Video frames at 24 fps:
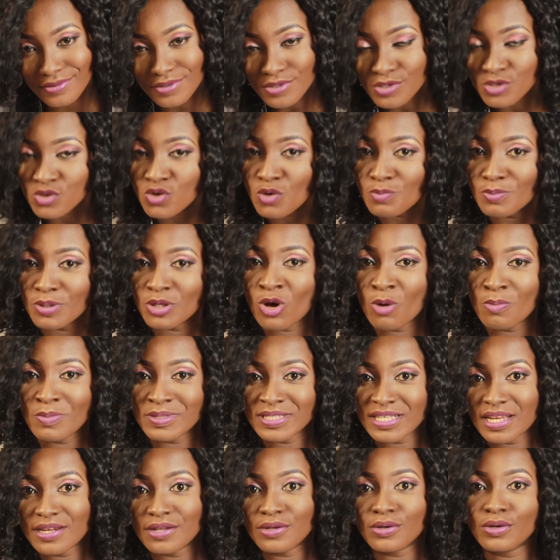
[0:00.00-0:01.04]
So be
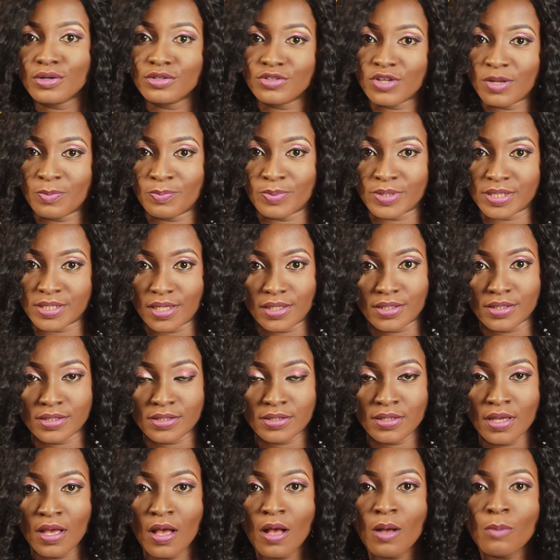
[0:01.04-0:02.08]
committed
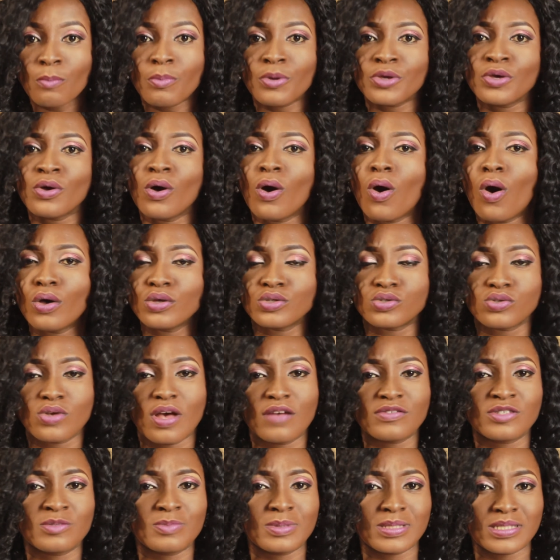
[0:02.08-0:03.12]
100%. But you also
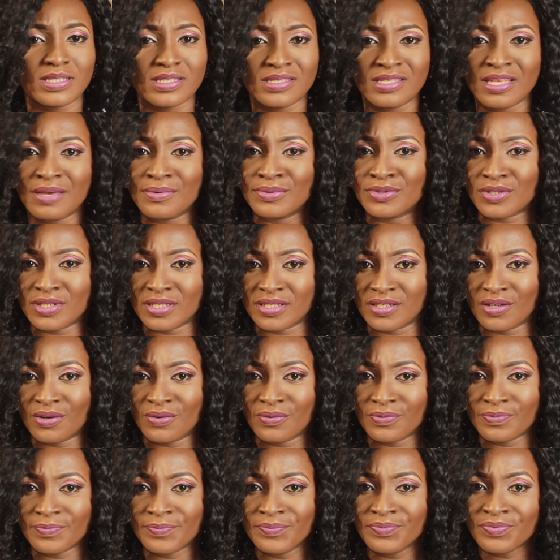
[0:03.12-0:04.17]
have to be sincere with
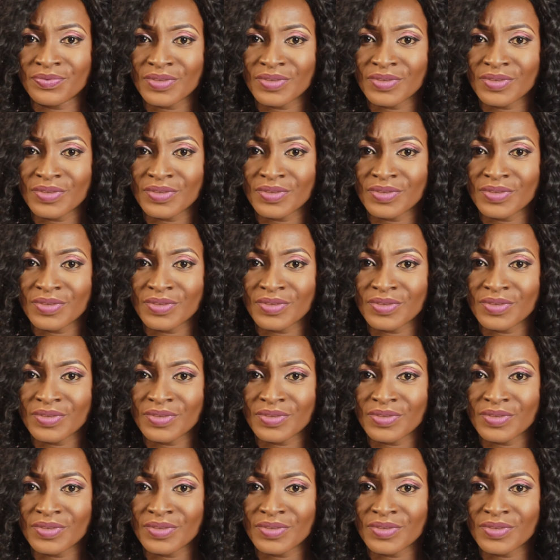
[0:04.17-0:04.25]
yourself.